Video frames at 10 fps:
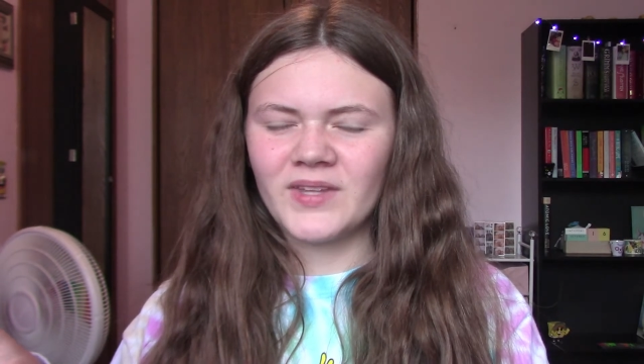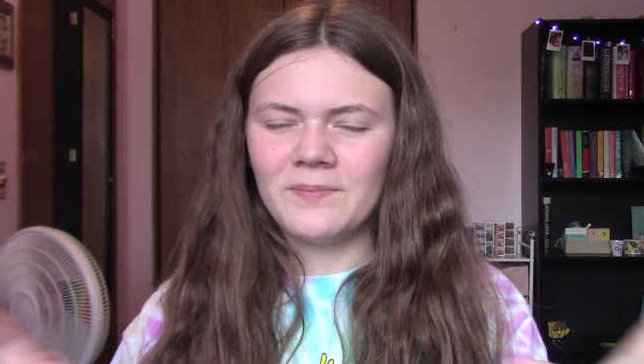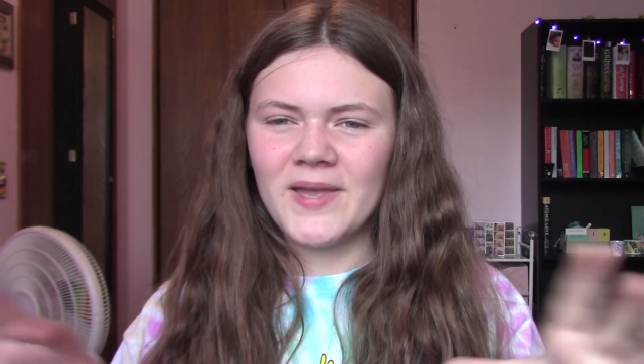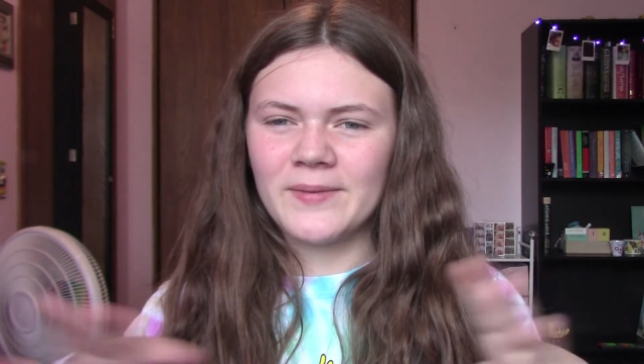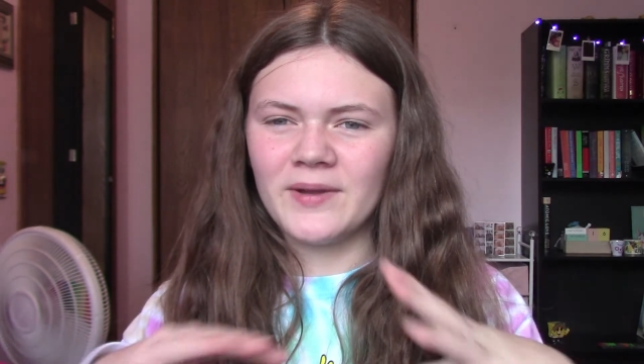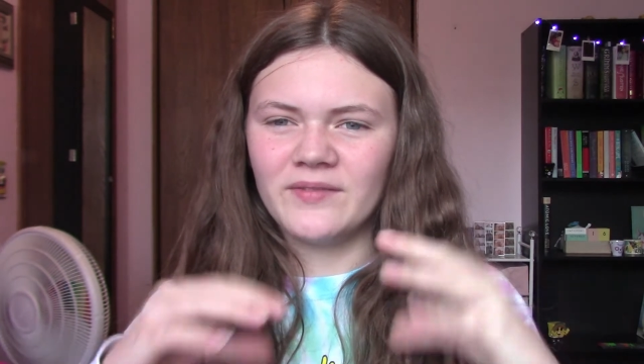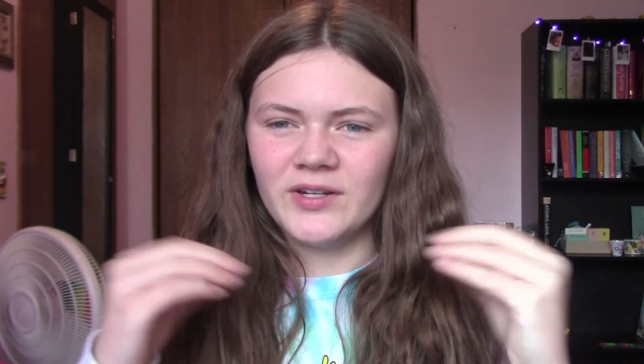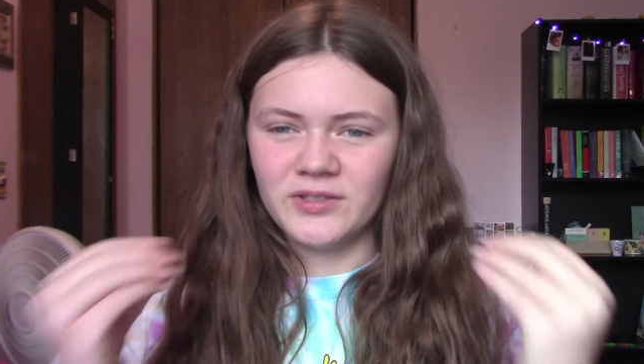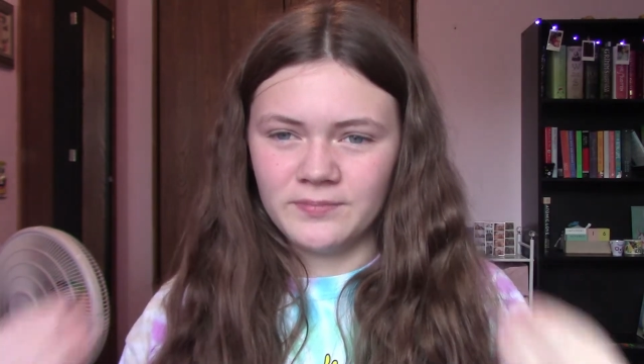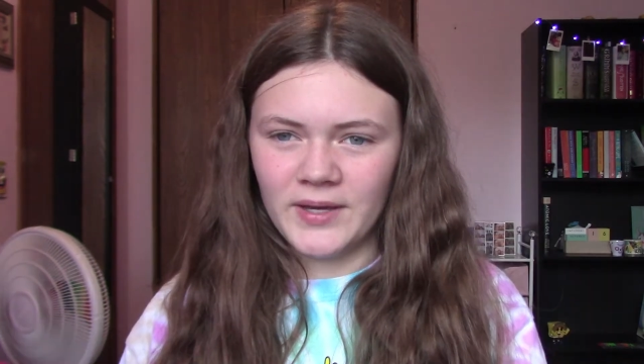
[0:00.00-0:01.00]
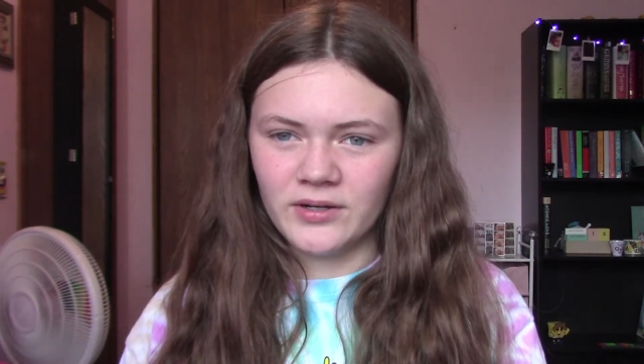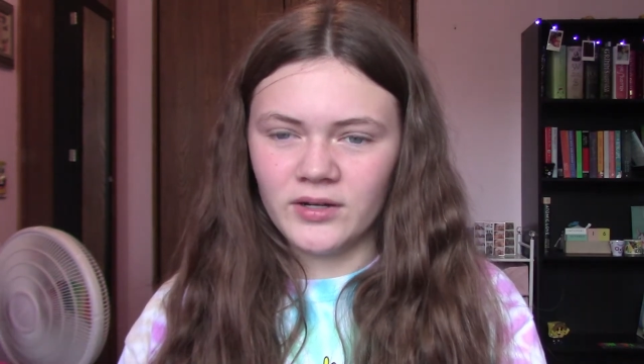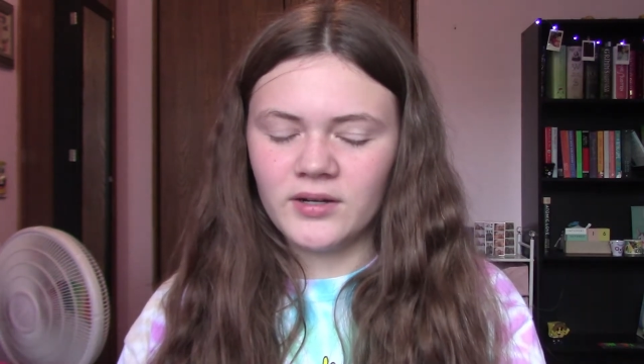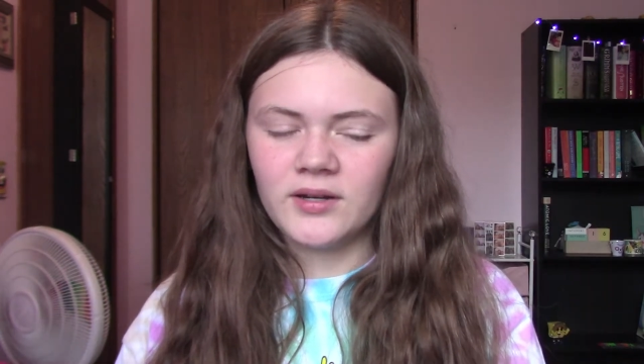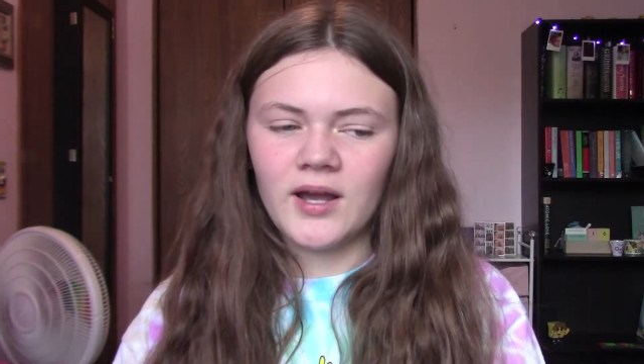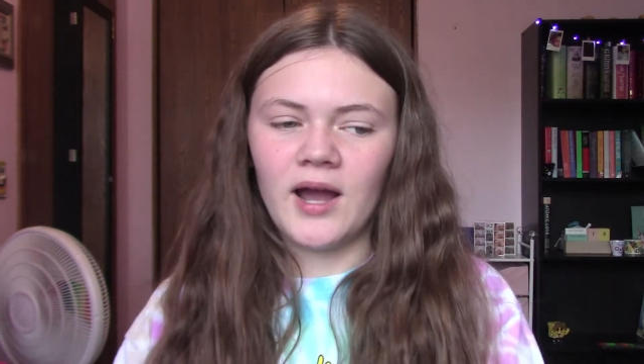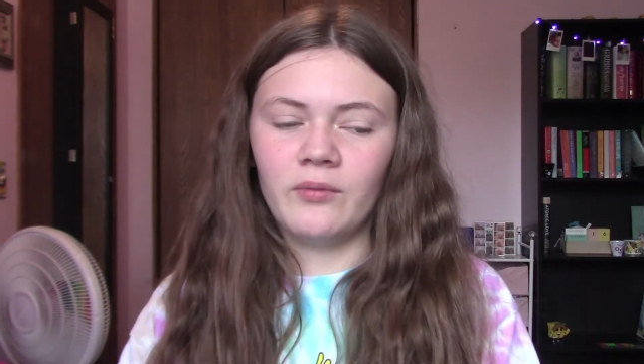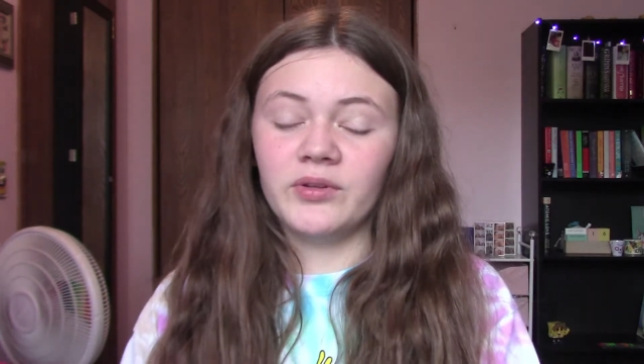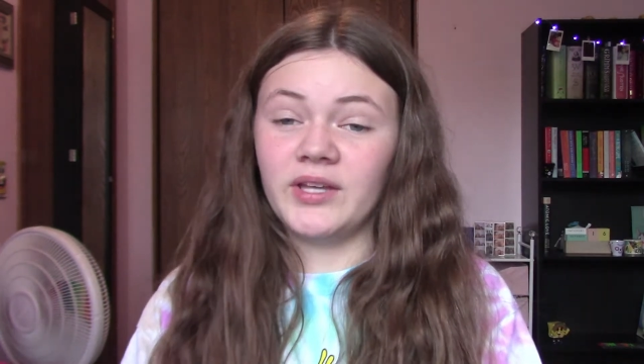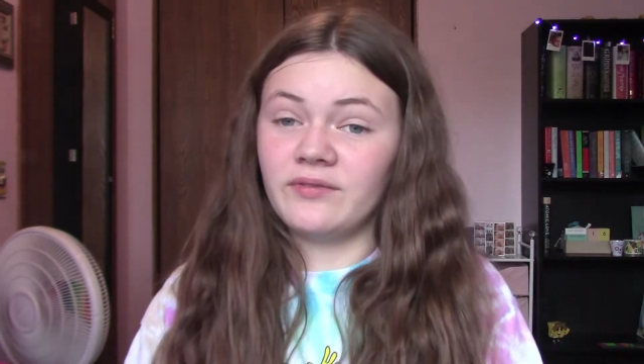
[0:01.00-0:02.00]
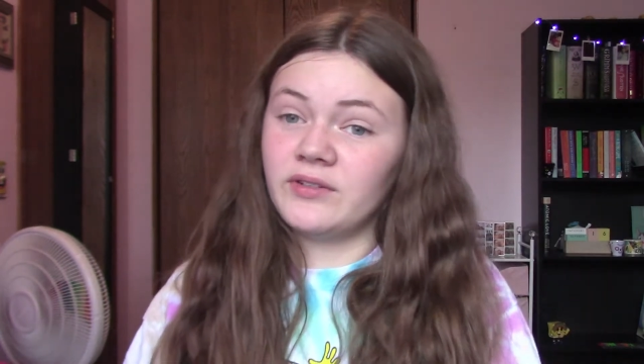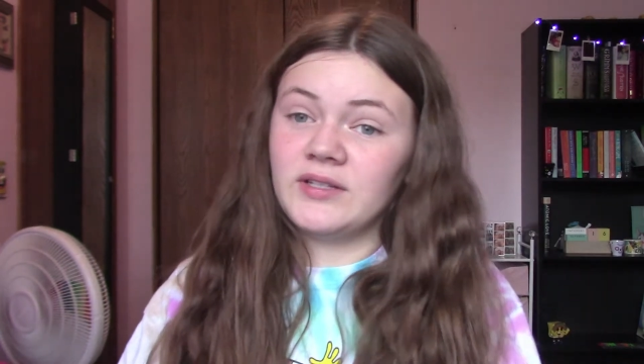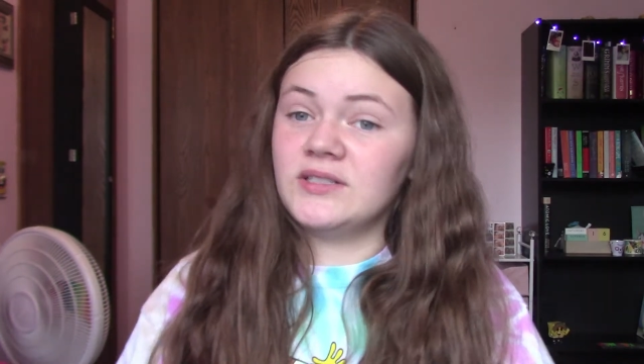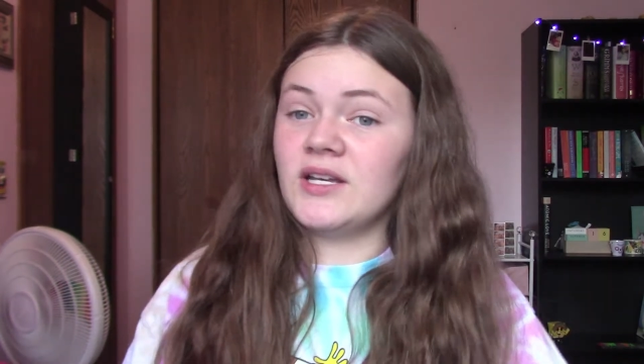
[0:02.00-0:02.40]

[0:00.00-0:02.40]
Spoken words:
make my videos better, I will definitely